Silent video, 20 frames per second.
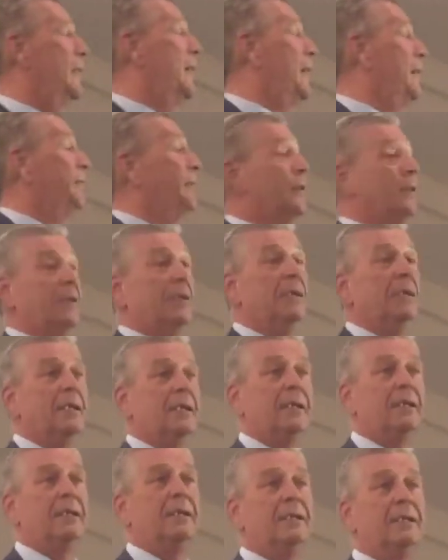Ever.
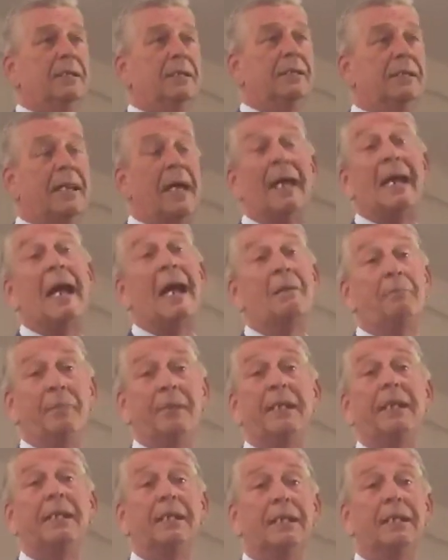Not
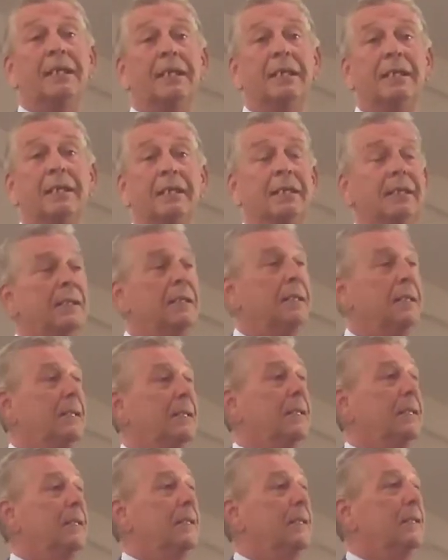
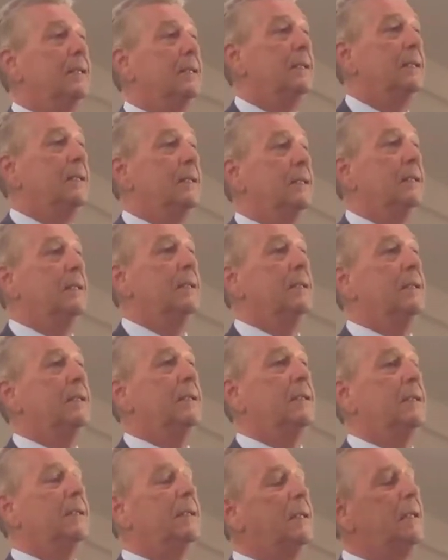happening.
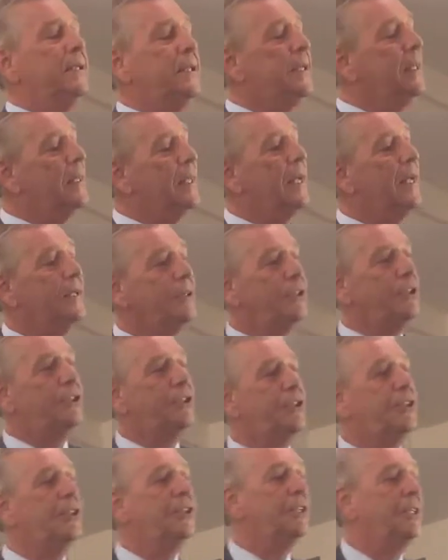Until I
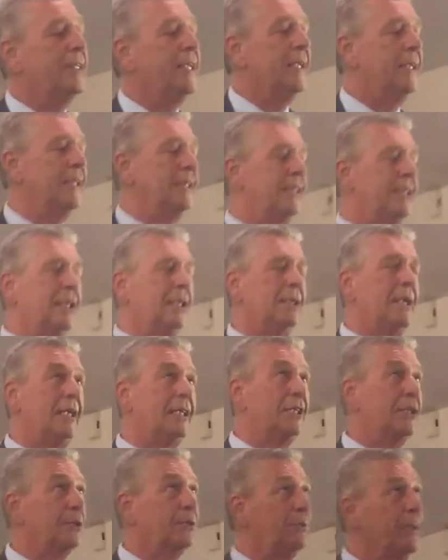understood that until
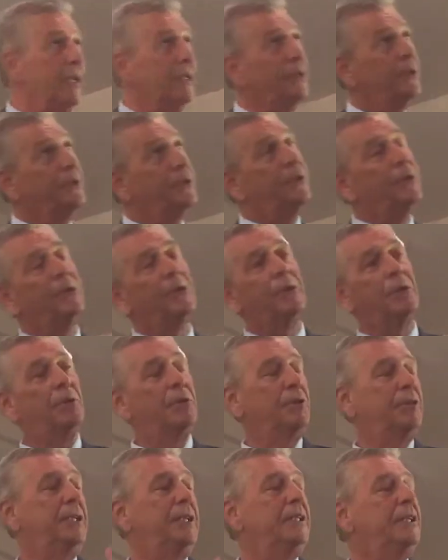I surrendered to the
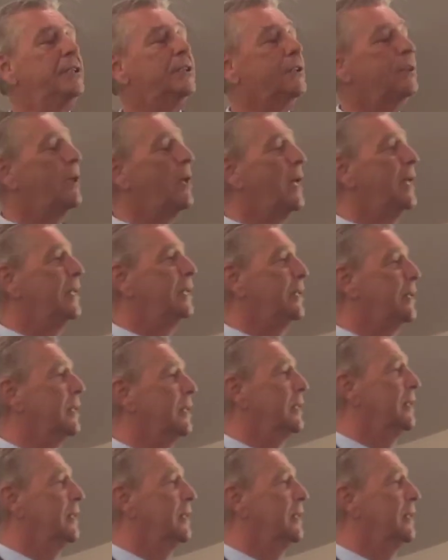Lord Jesus Christ,